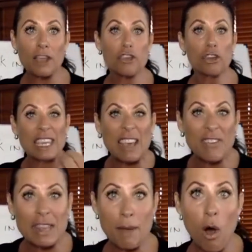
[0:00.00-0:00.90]
You're
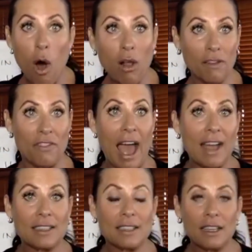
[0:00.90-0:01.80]
giving them all of that.